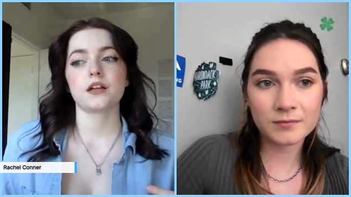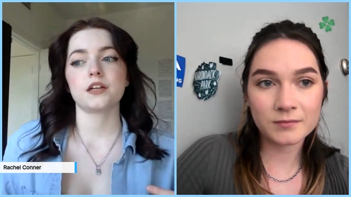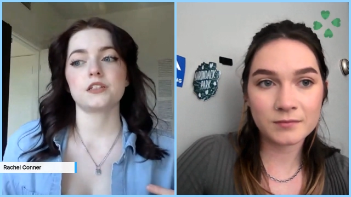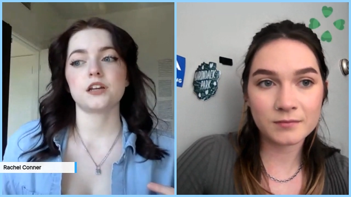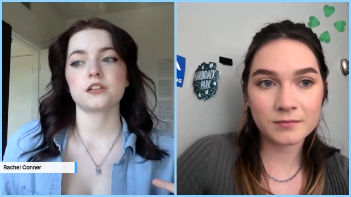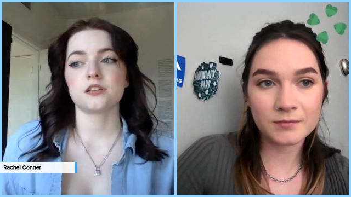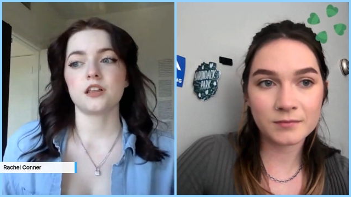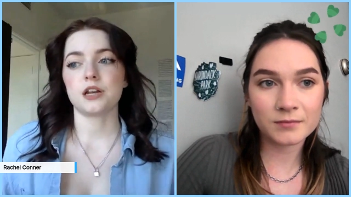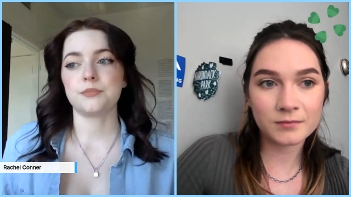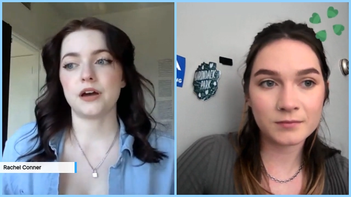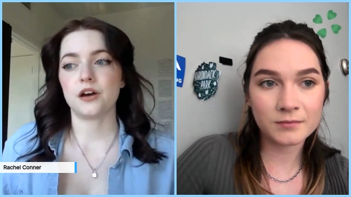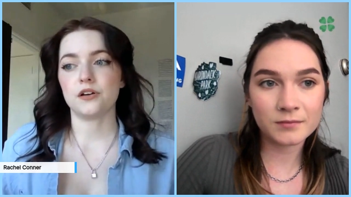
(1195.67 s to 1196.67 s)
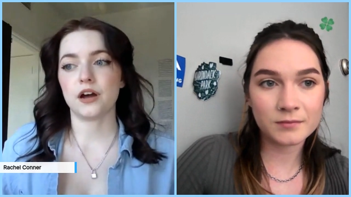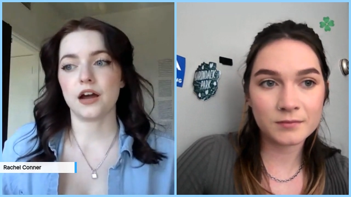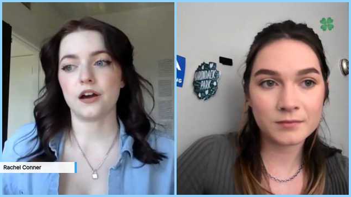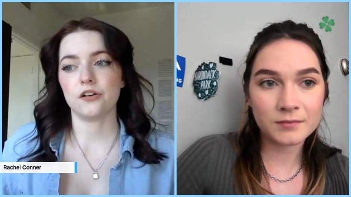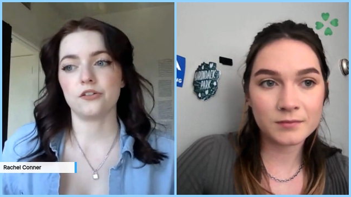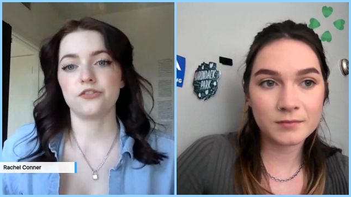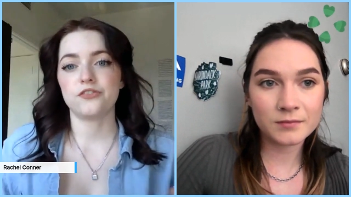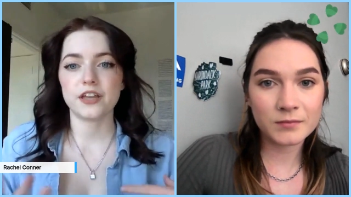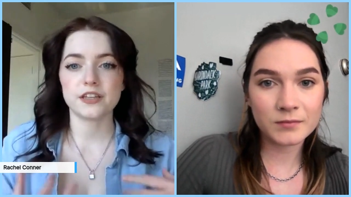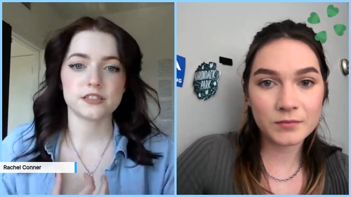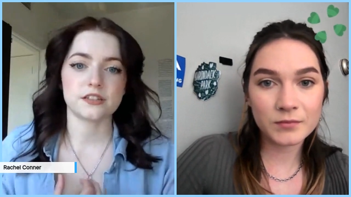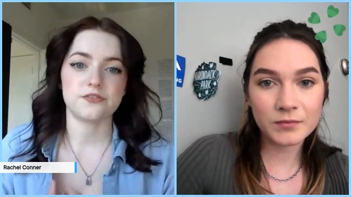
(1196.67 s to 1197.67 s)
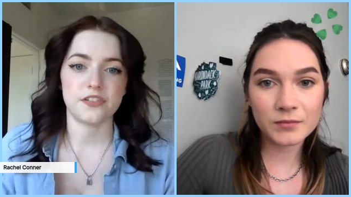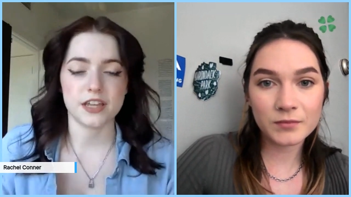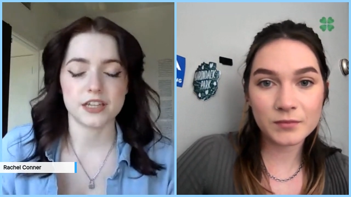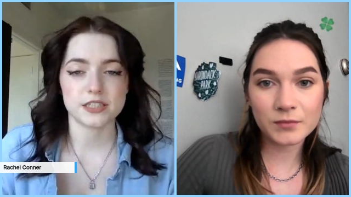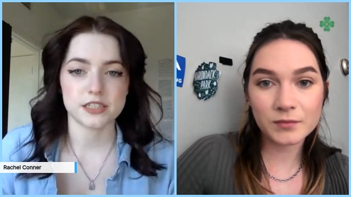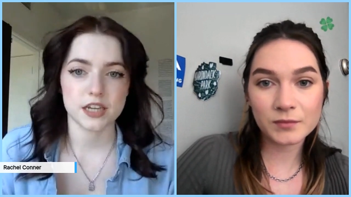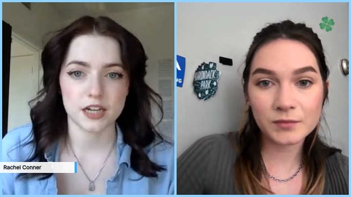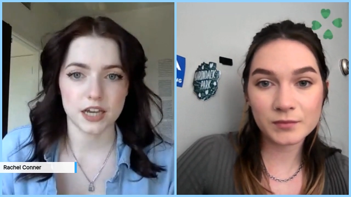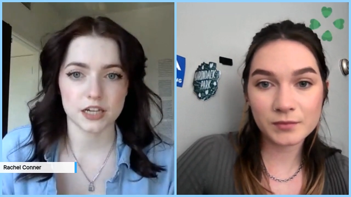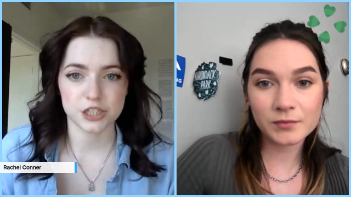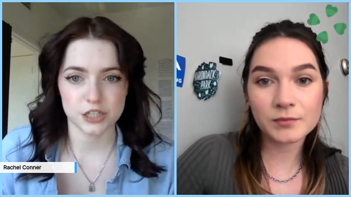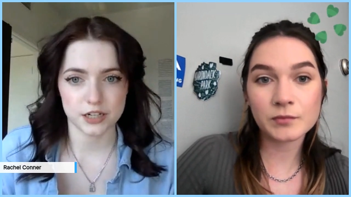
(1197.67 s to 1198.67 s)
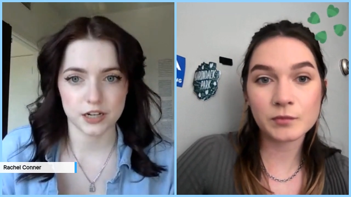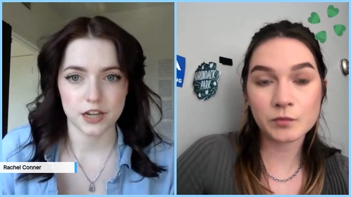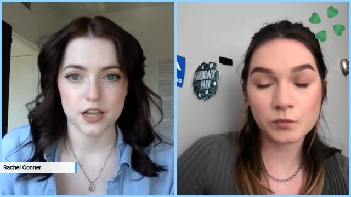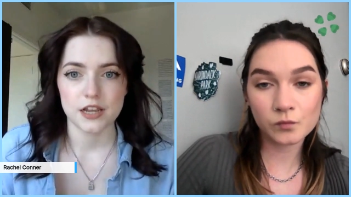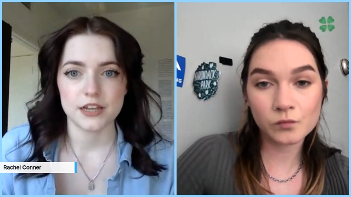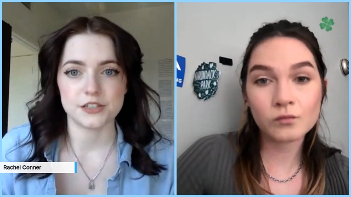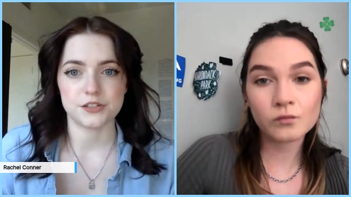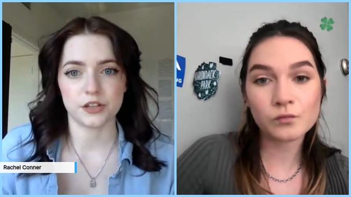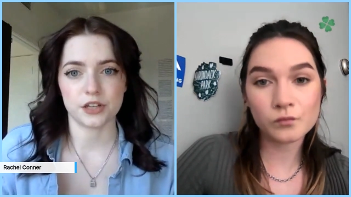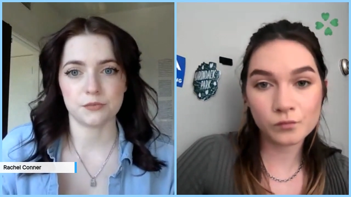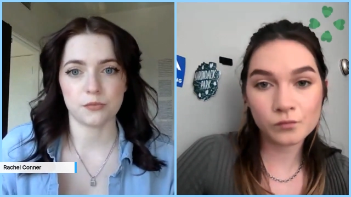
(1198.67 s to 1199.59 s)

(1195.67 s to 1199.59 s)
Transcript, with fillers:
Speaker 1: it talks a lot about how face to face connection is really